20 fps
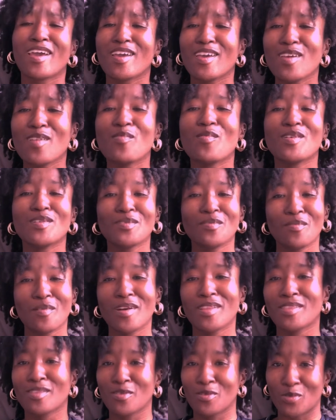it was
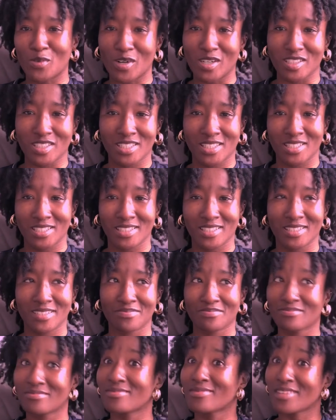worth the watch.
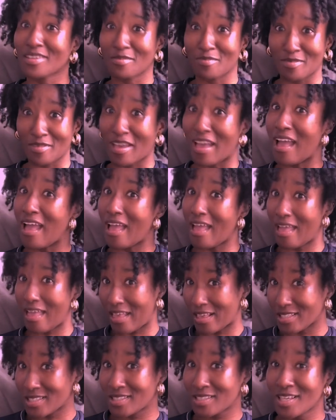
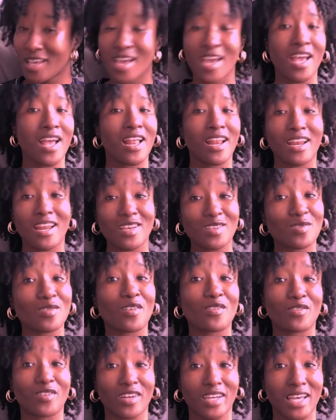Yes. Let's
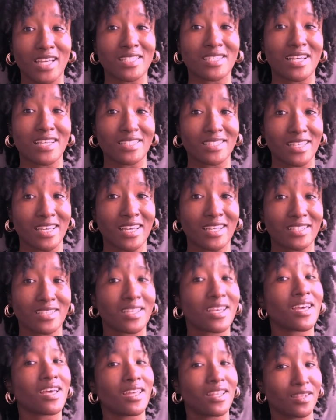not forget, I said,
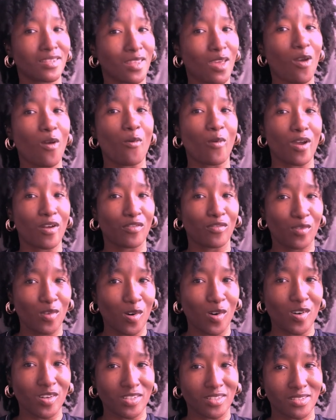there were
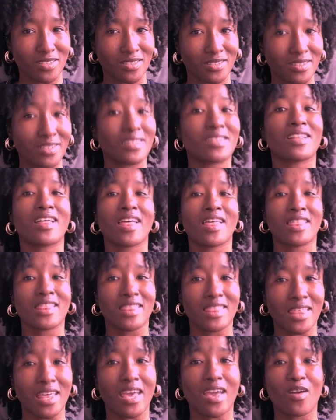flaws.
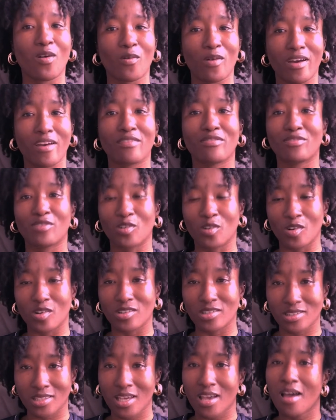There were
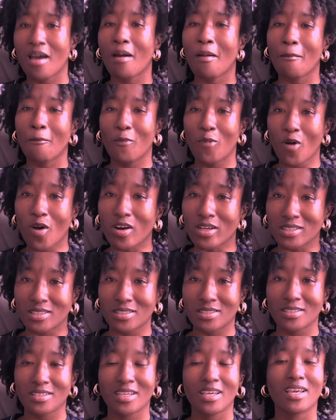flaws. But
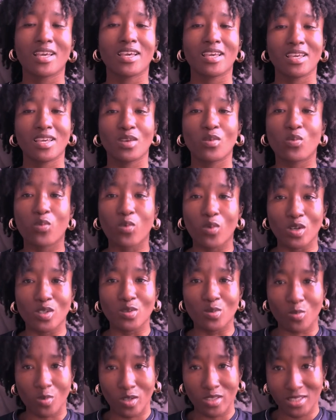it
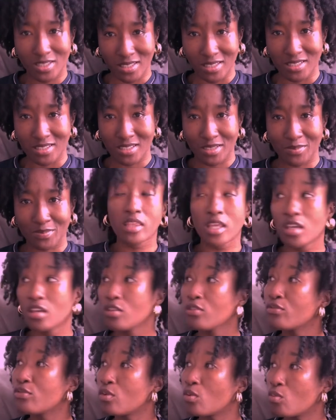was worth it.
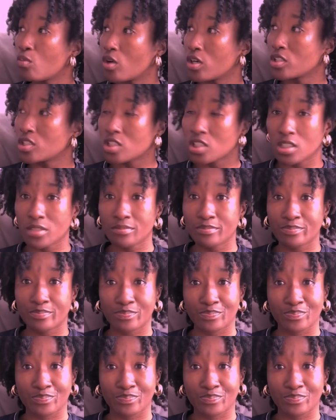Thank you for watching.